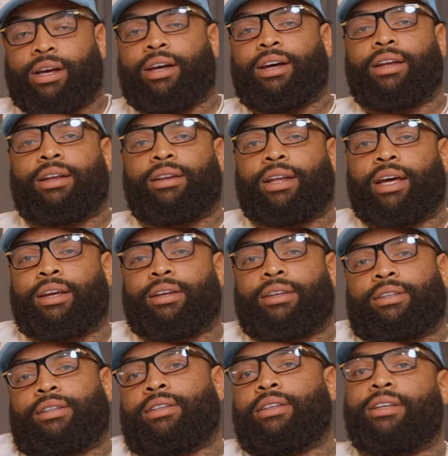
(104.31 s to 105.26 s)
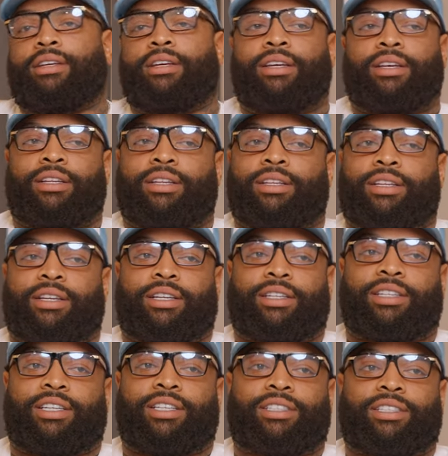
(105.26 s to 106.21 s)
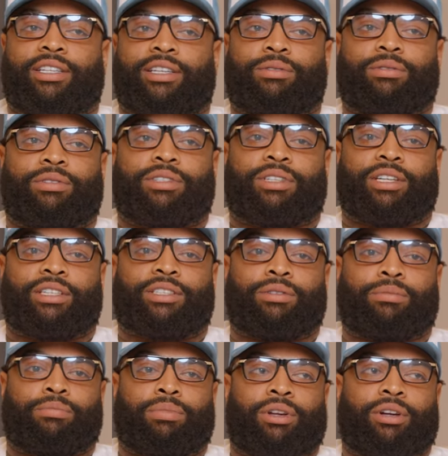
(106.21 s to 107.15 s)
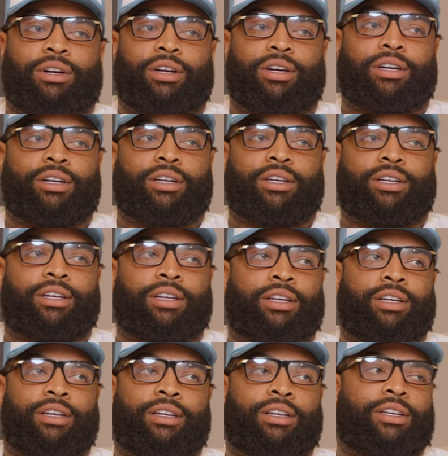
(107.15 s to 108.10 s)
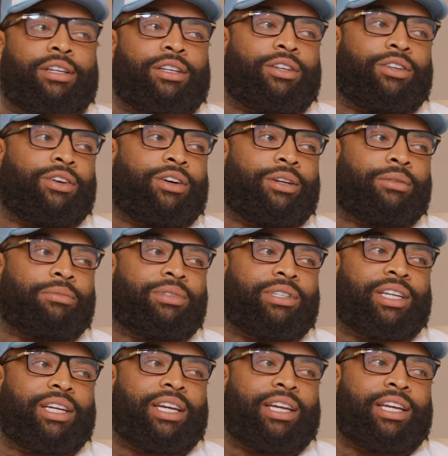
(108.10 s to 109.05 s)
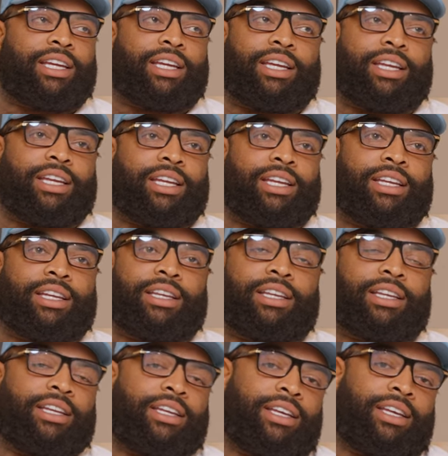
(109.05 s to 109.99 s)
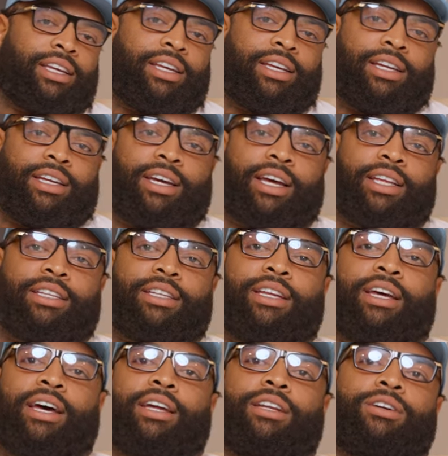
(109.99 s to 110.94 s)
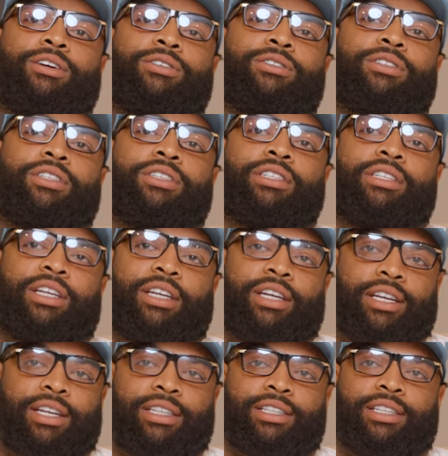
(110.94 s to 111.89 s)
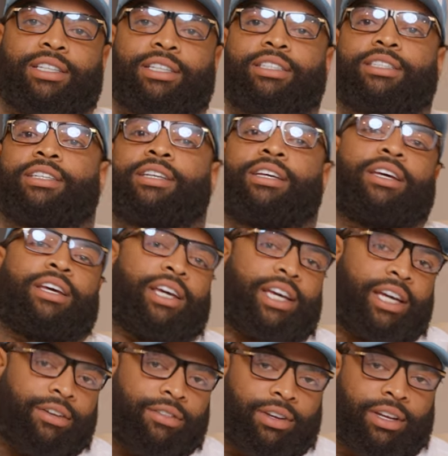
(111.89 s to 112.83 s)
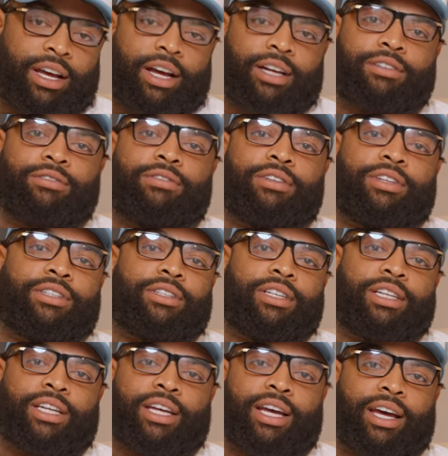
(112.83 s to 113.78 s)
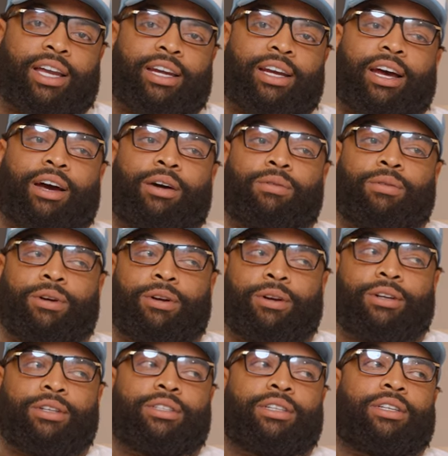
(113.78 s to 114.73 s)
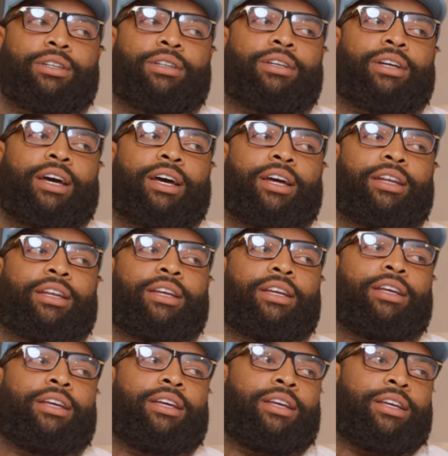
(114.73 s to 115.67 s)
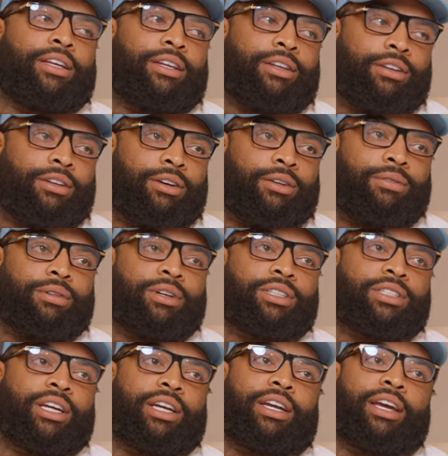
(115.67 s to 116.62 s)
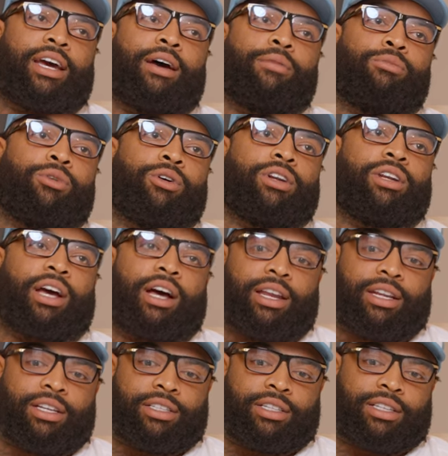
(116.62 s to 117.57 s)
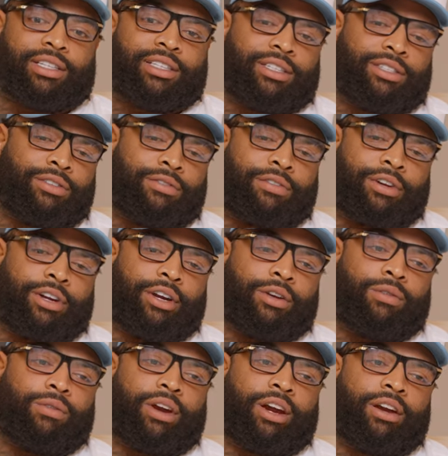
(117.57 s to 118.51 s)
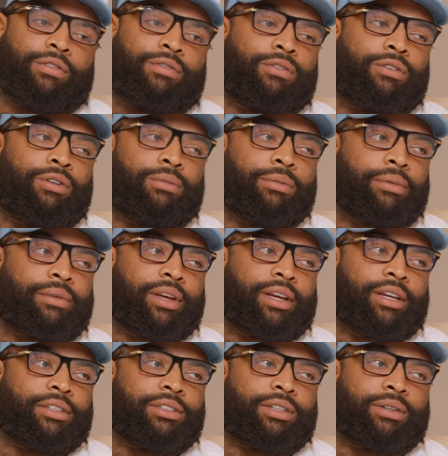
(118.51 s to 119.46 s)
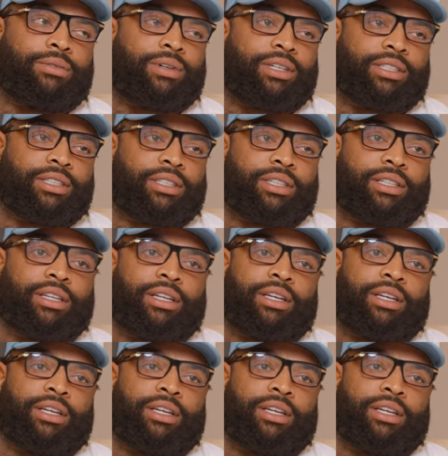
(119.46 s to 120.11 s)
it was such a blur. You know what I'm saying? And then got the diagnosis, and then it just, every doctor visit, it kind of got worse, and it got, you know, once they got more knowledge, because it was a very rare form of cancer. It wasn't